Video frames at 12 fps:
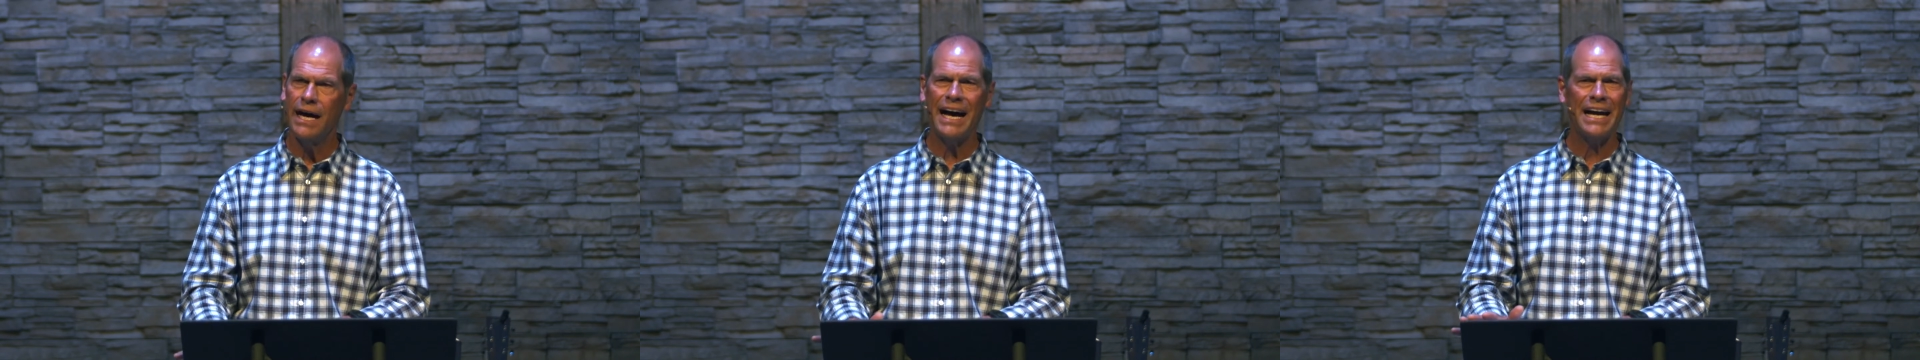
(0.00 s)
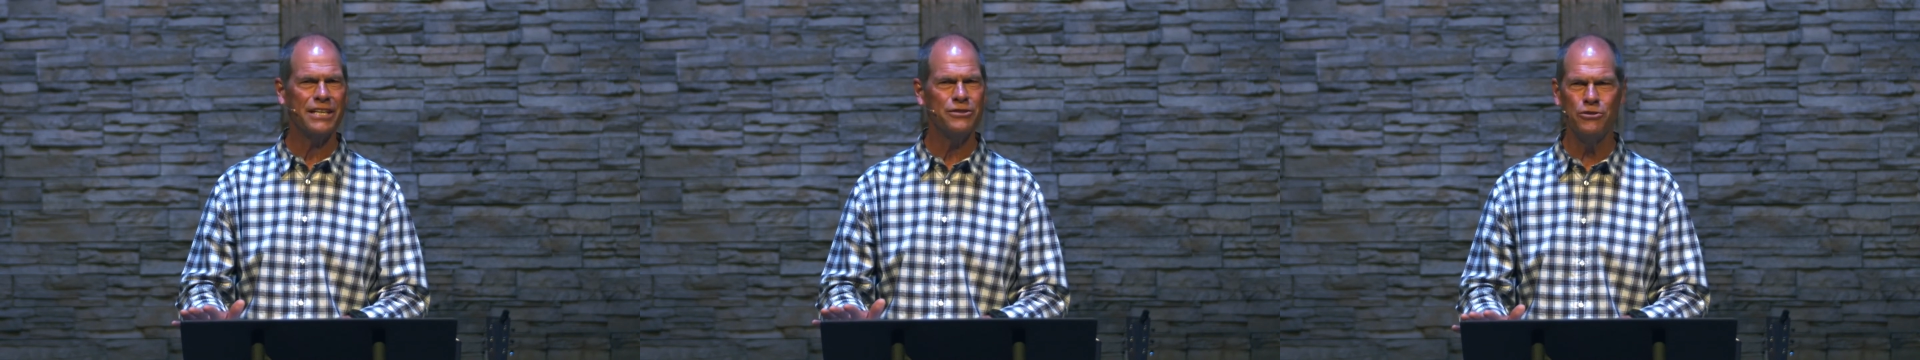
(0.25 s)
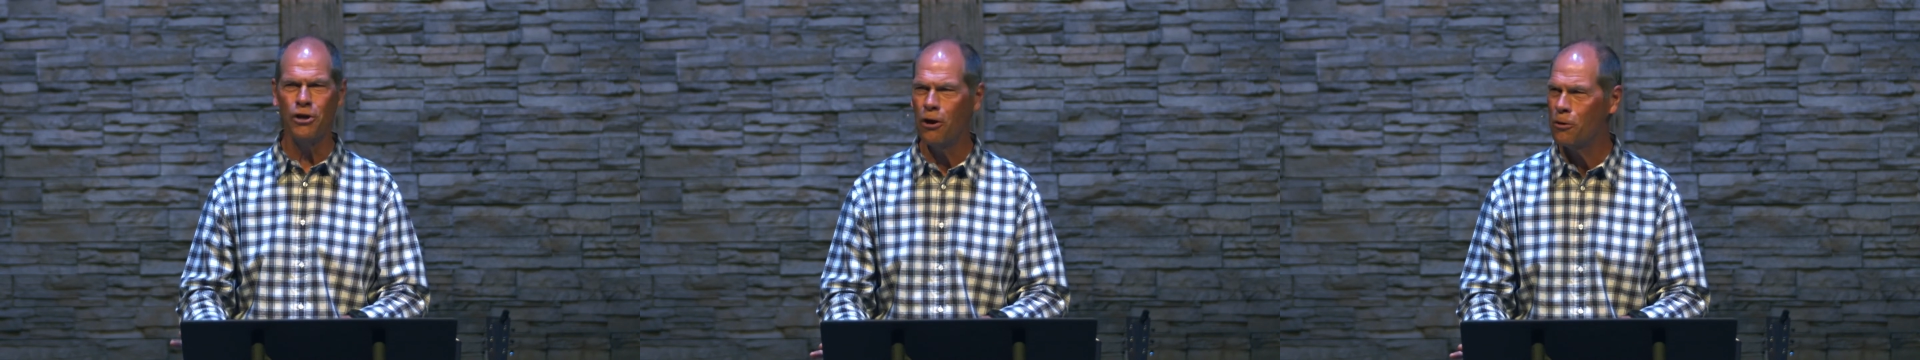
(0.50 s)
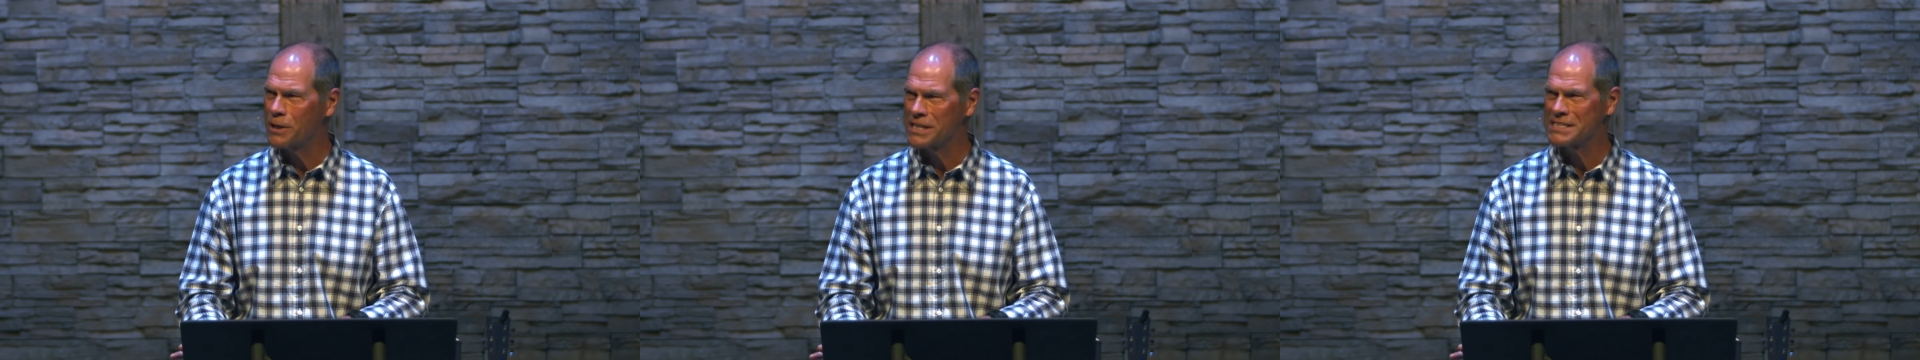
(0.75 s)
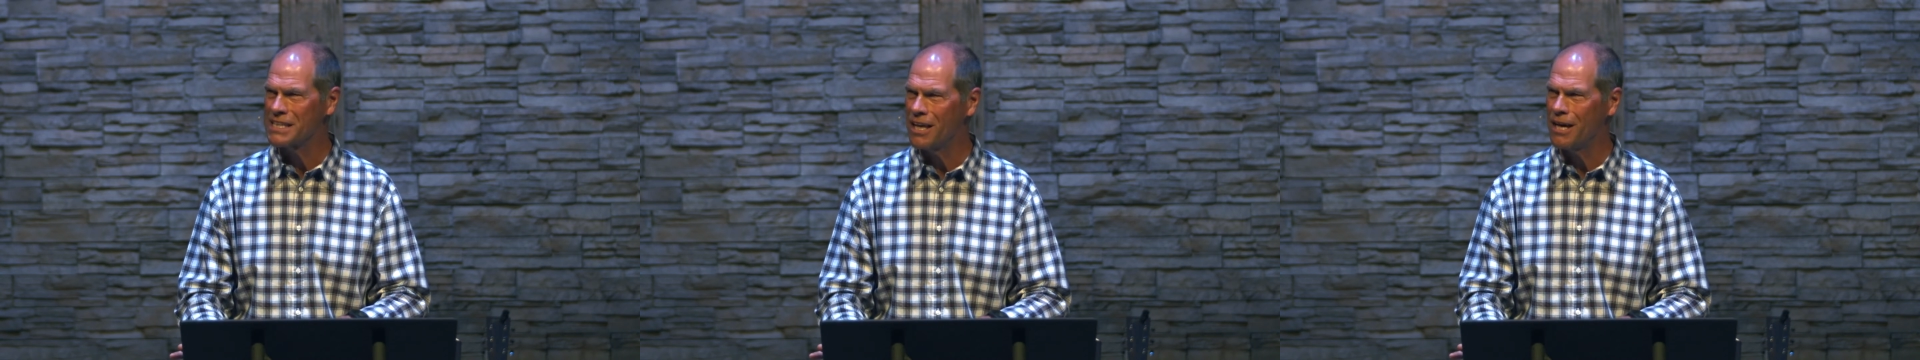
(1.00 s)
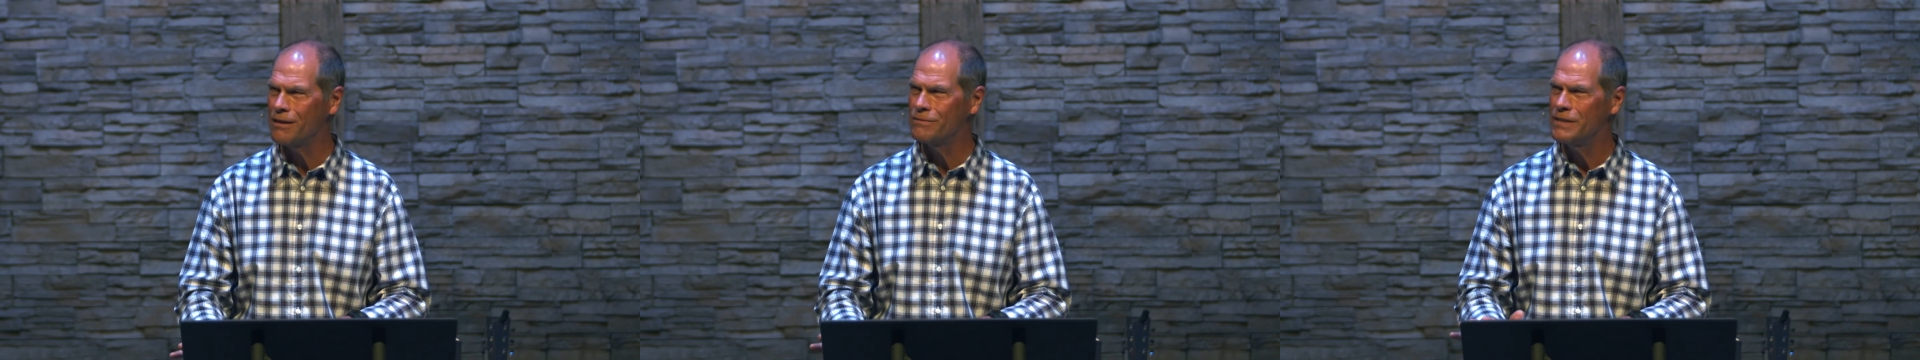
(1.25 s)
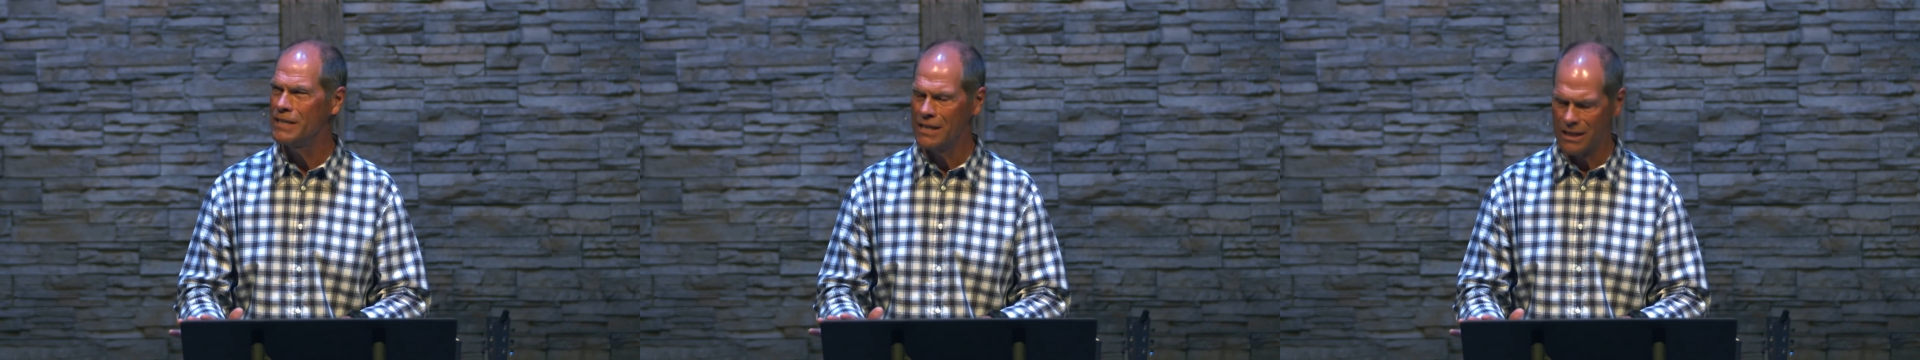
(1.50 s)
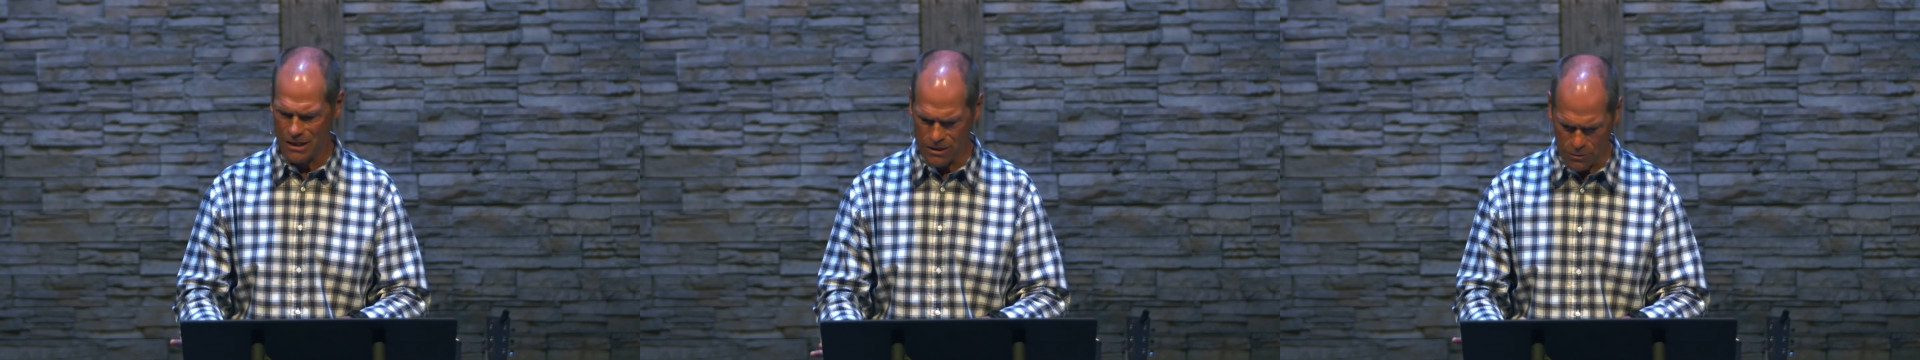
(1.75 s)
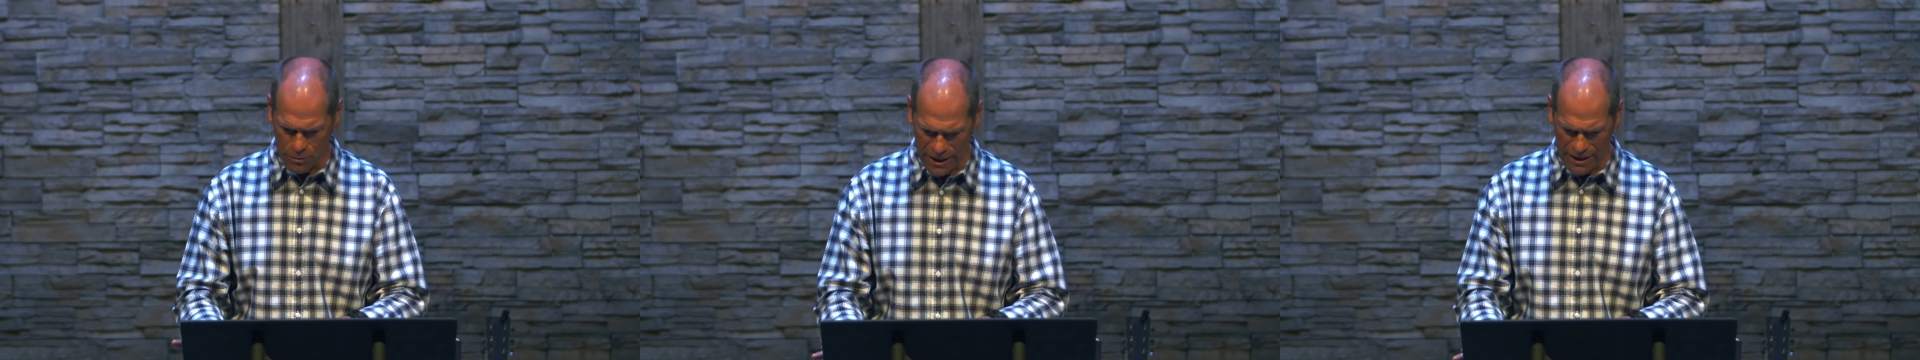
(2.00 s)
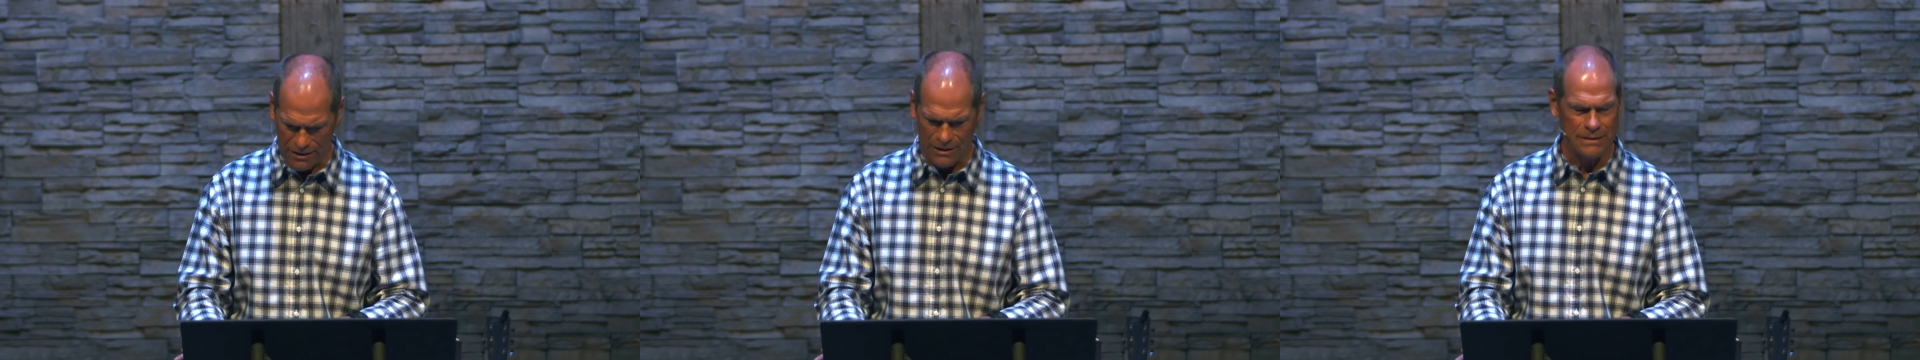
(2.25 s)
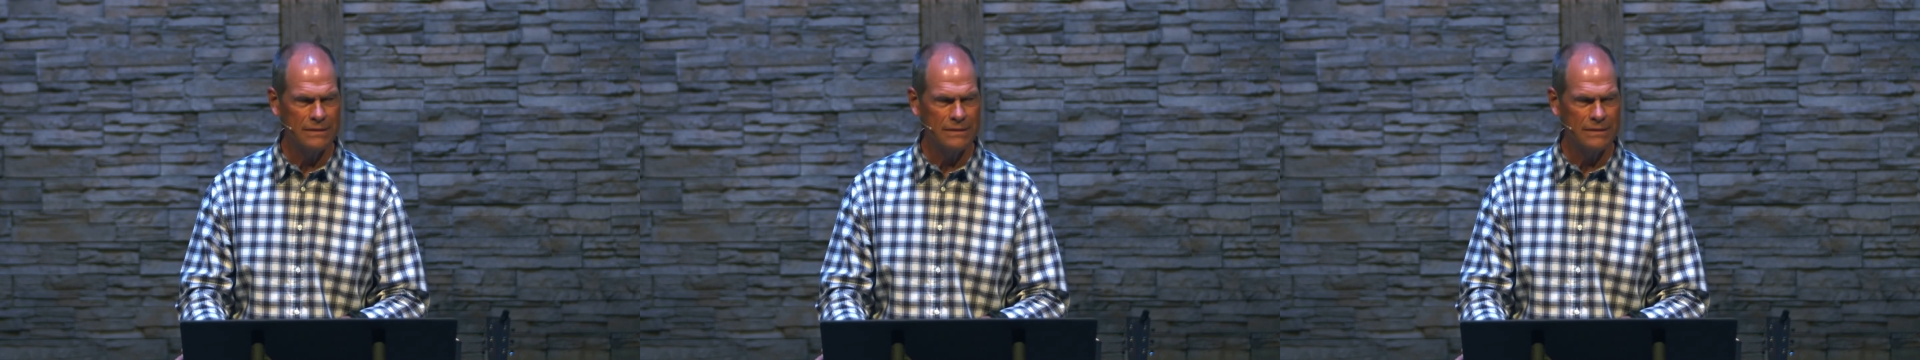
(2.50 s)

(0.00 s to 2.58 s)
I know his love is real."